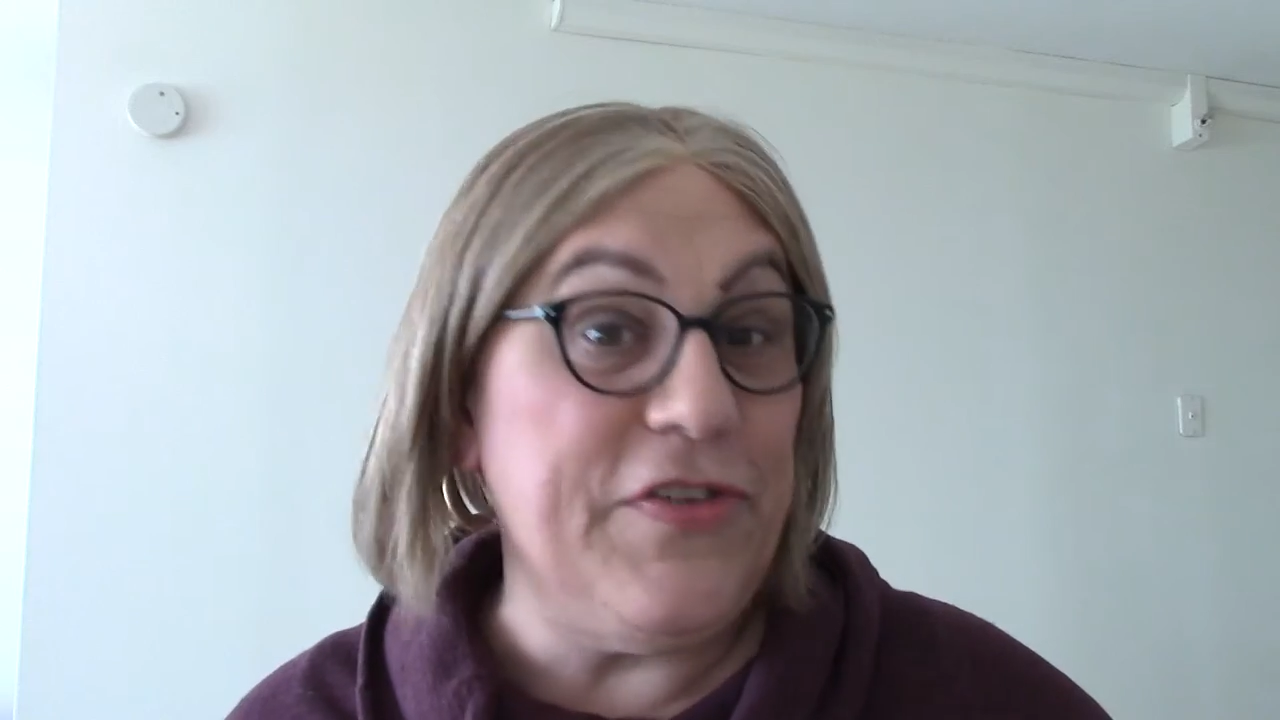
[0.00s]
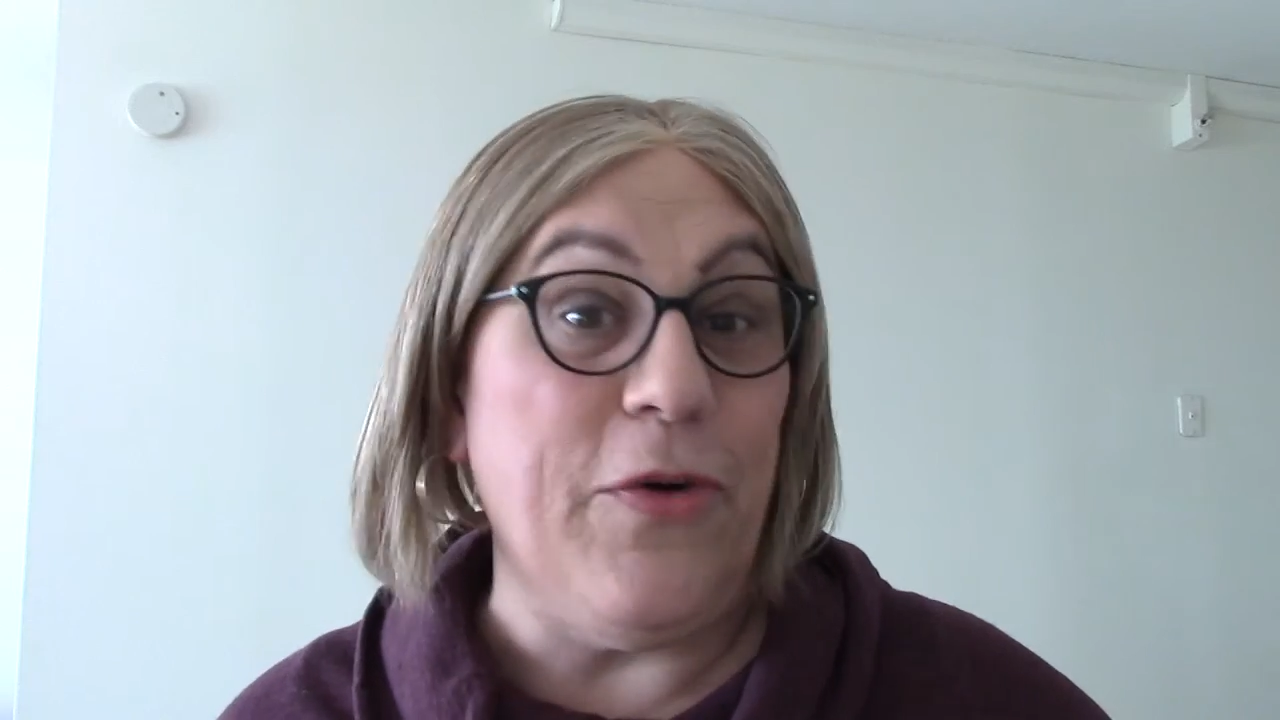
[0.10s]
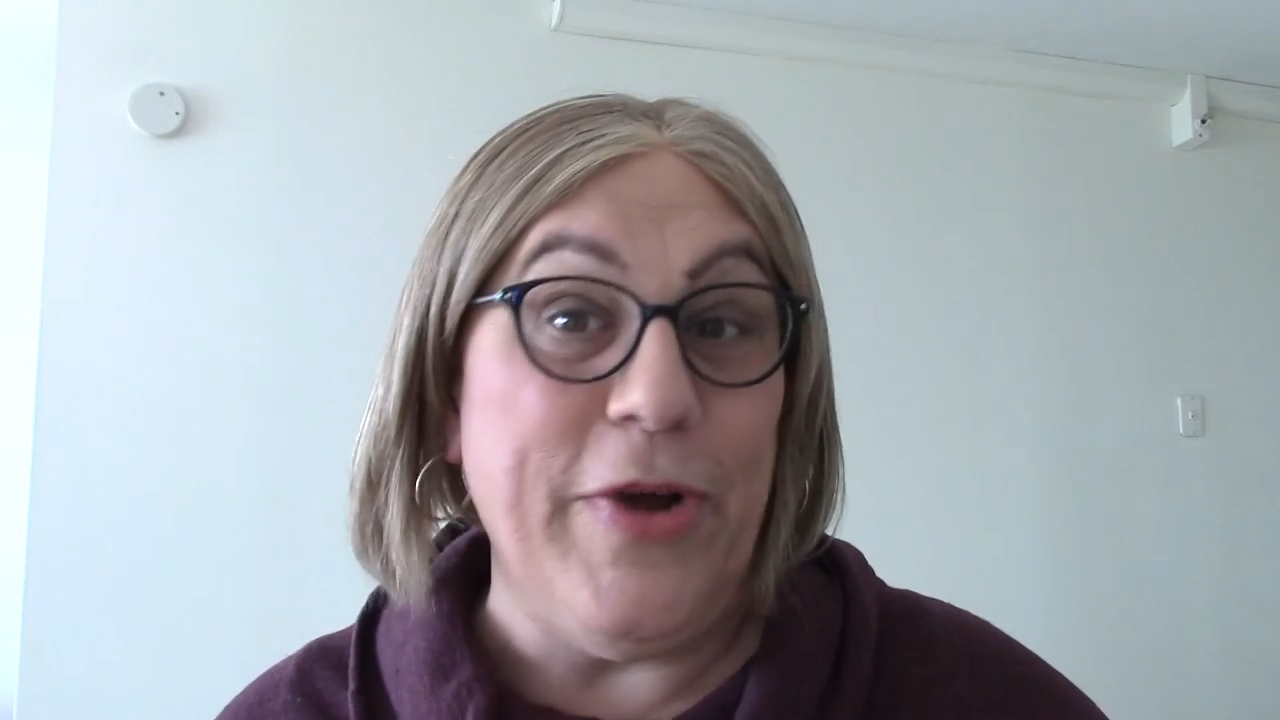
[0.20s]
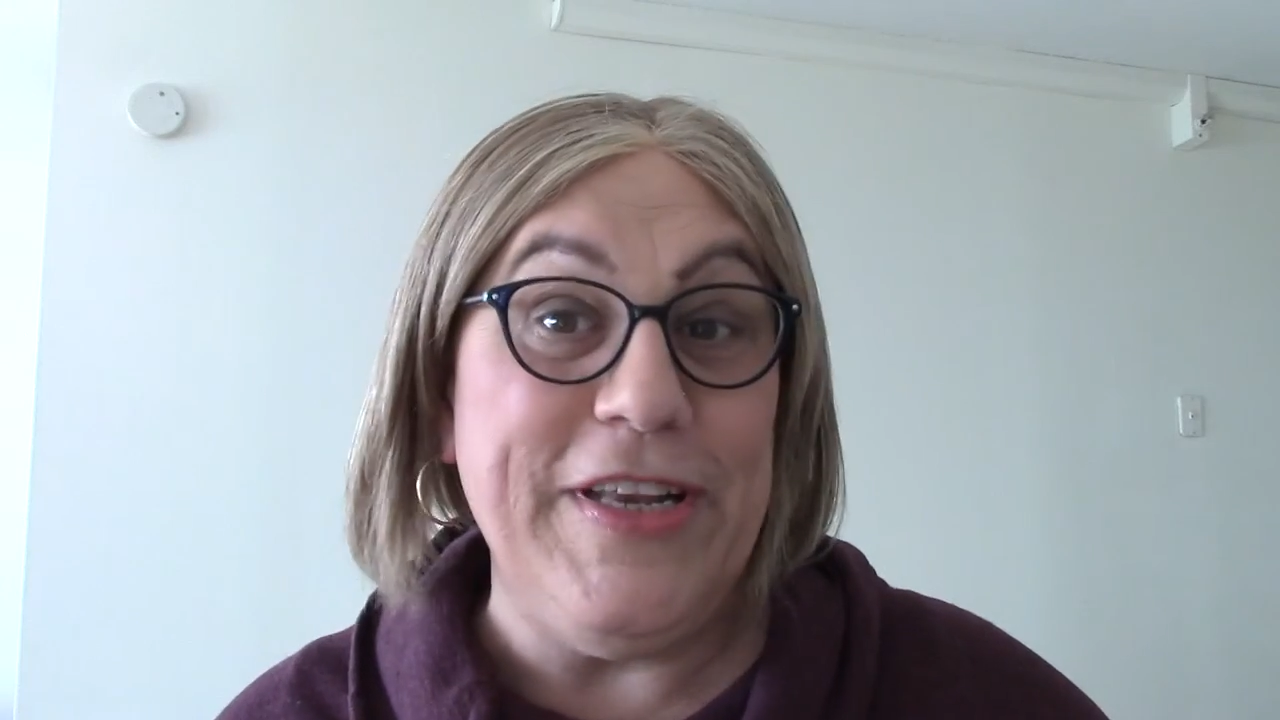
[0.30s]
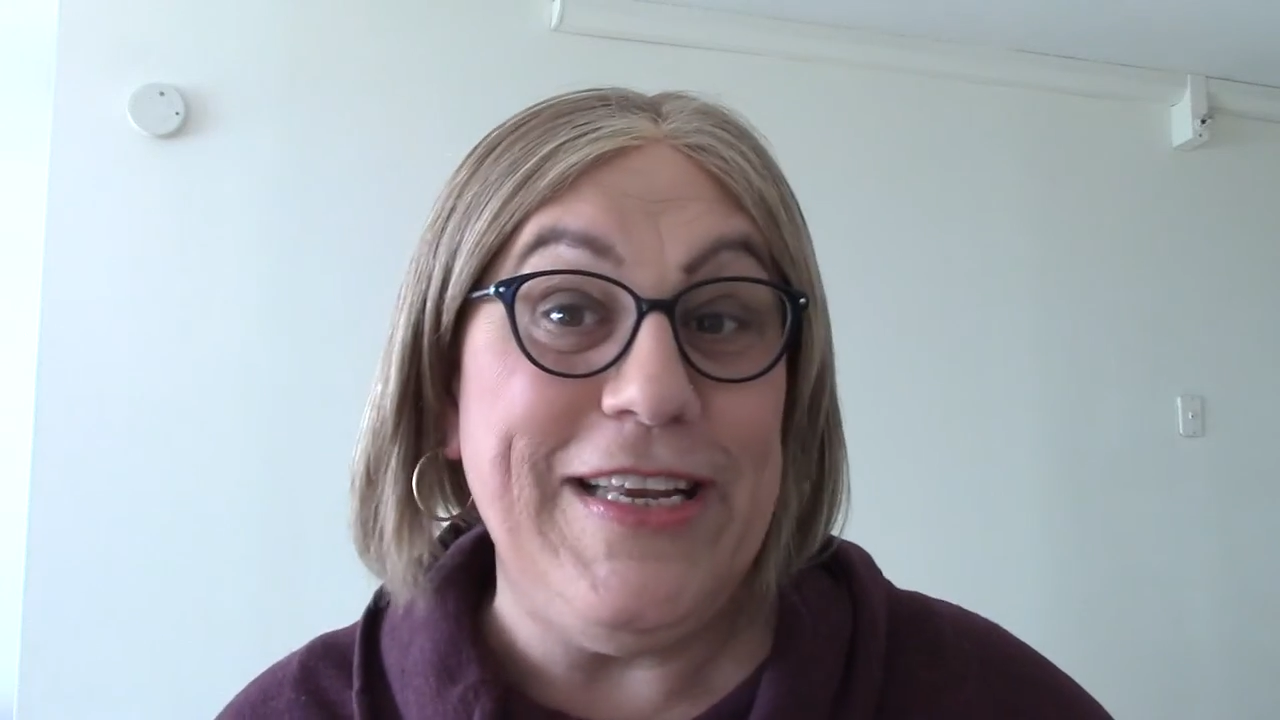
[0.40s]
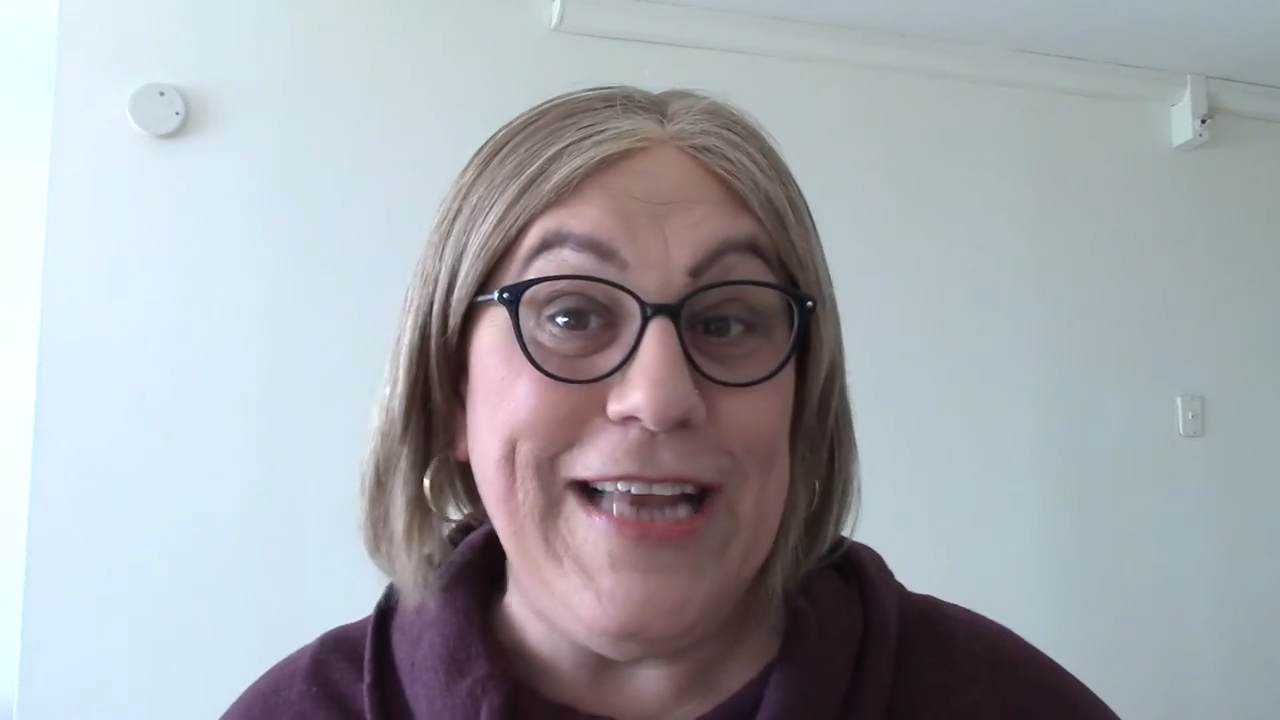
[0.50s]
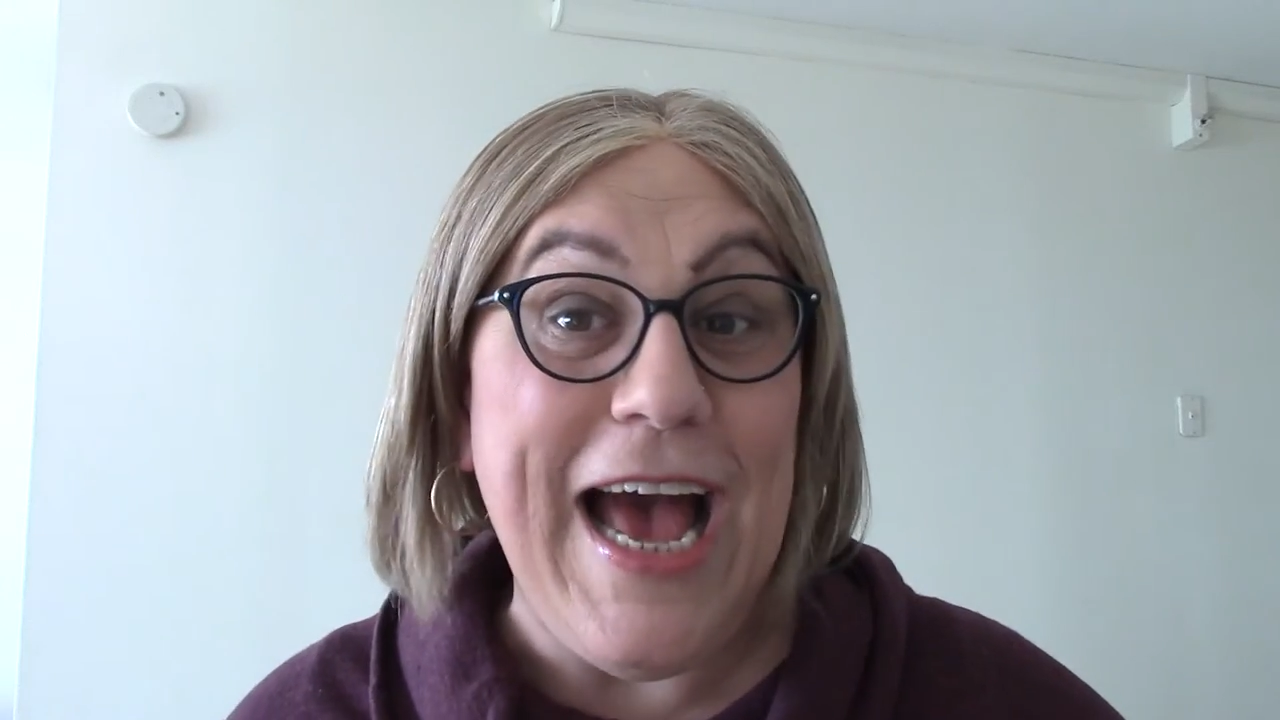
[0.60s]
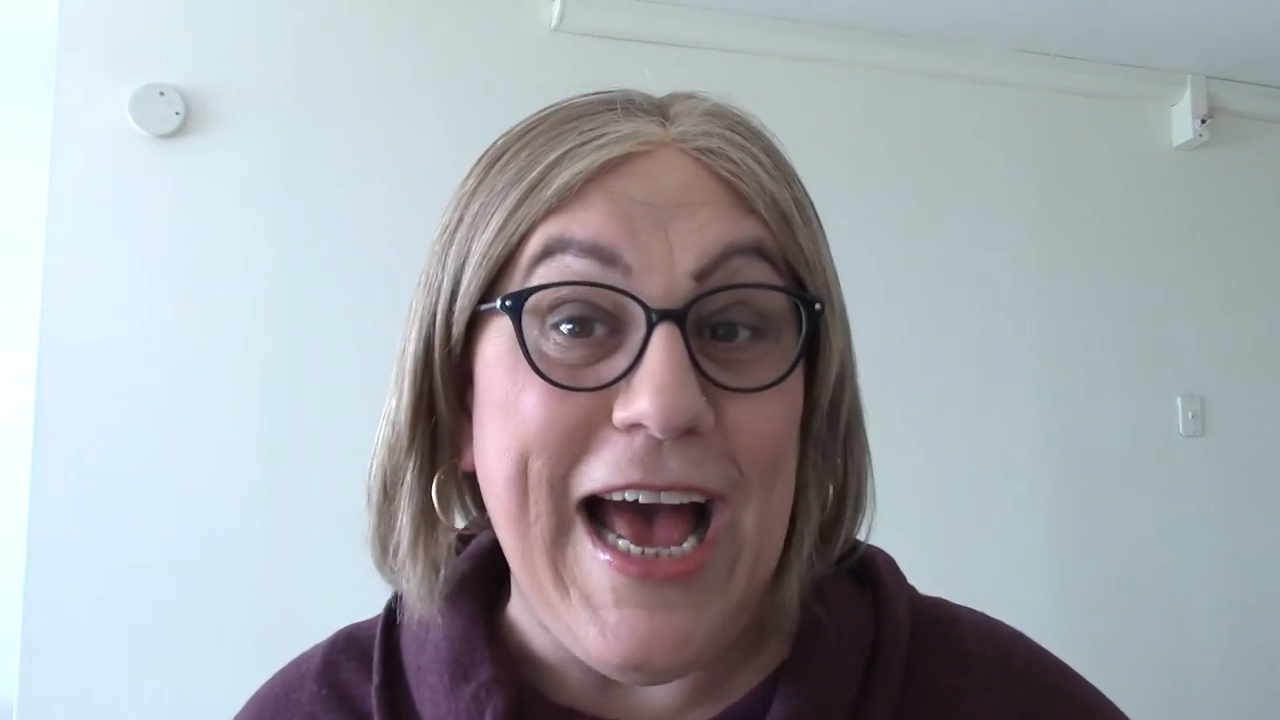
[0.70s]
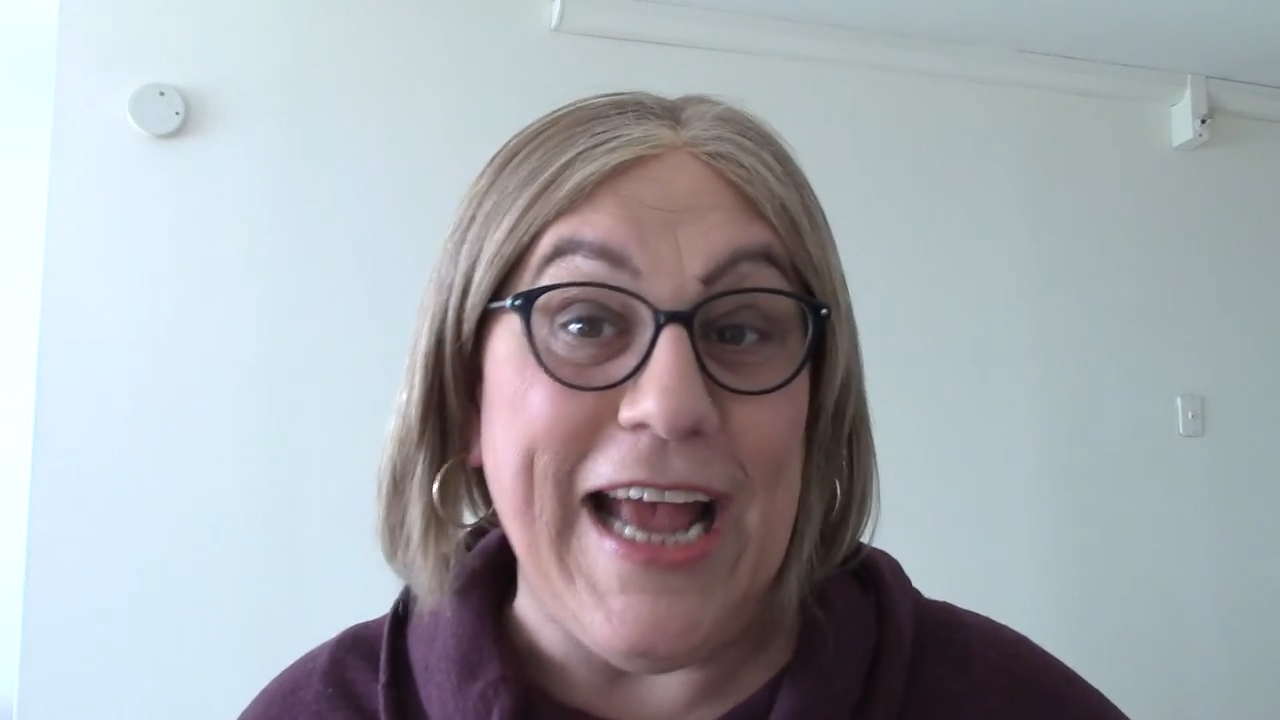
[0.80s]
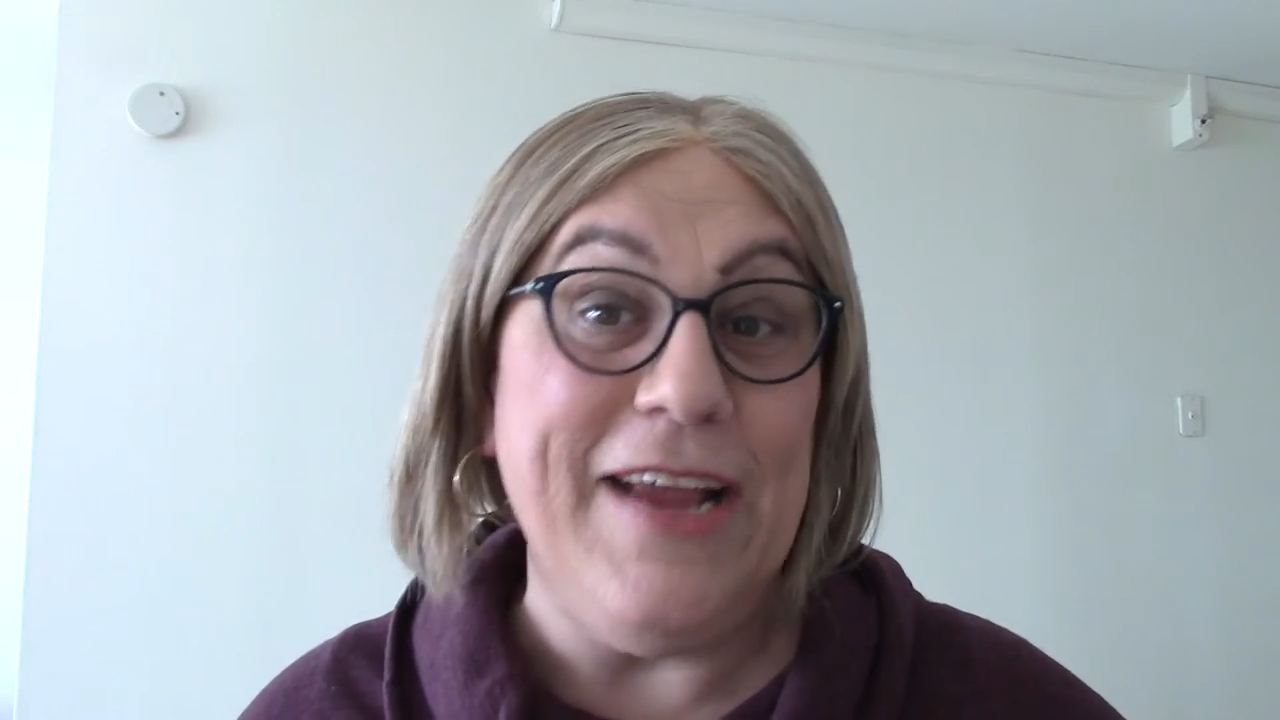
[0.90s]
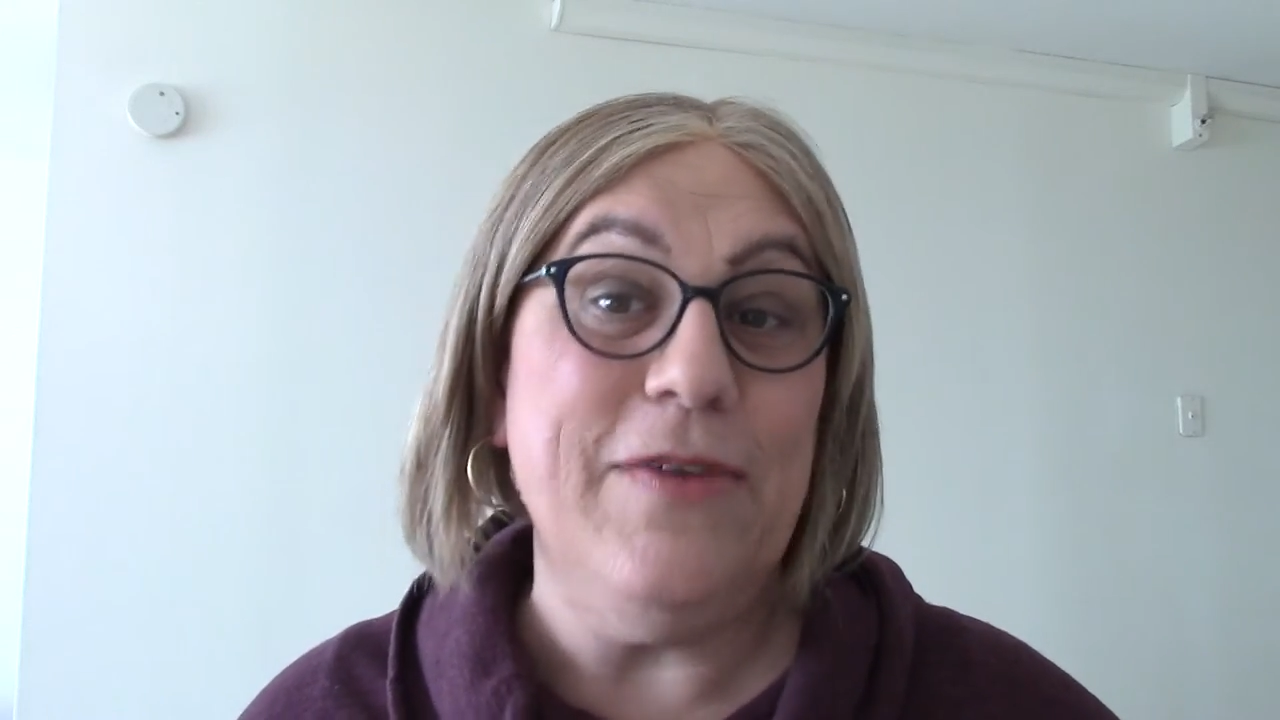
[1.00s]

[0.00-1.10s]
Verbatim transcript: going to die.